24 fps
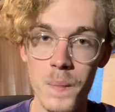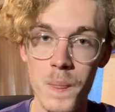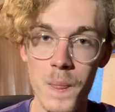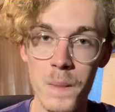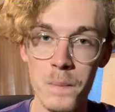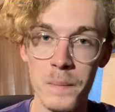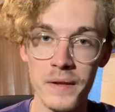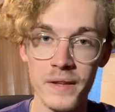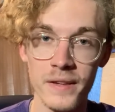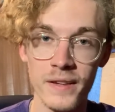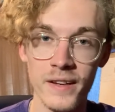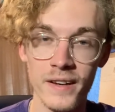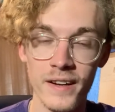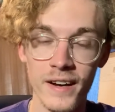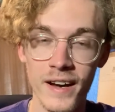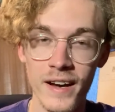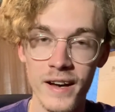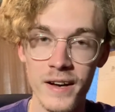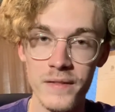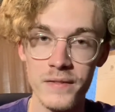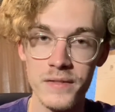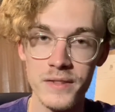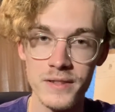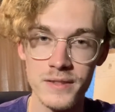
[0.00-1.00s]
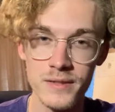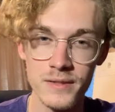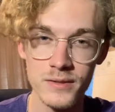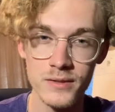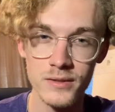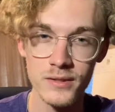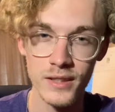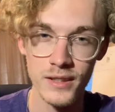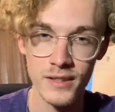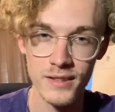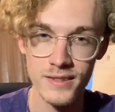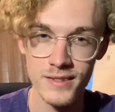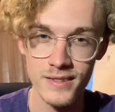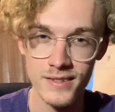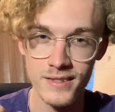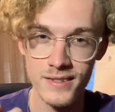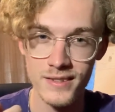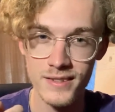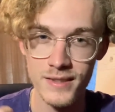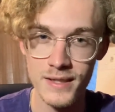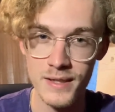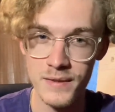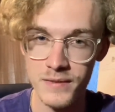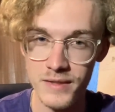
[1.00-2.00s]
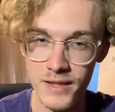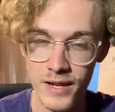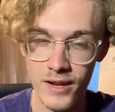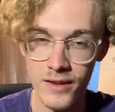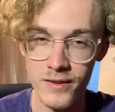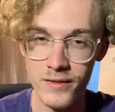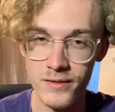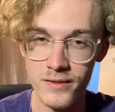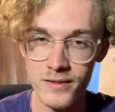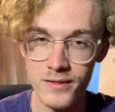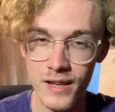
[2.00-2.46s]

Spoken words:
But yet I have this deep down,